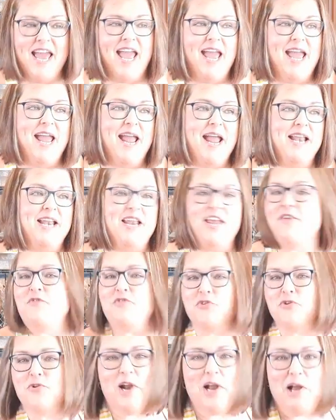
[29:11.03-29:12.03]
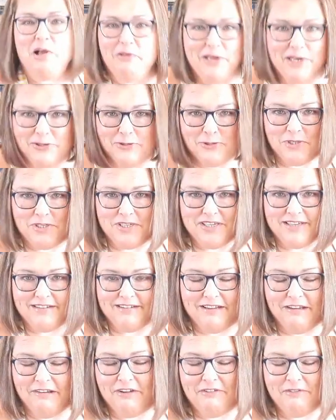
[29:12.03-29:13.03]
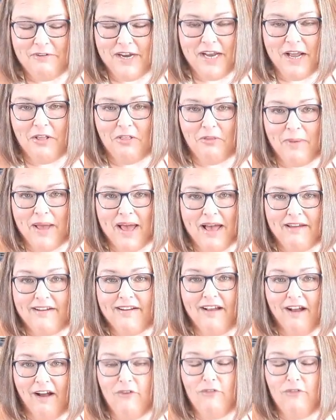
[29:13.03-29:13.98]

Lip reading: And if you're at all interested, you can read all about it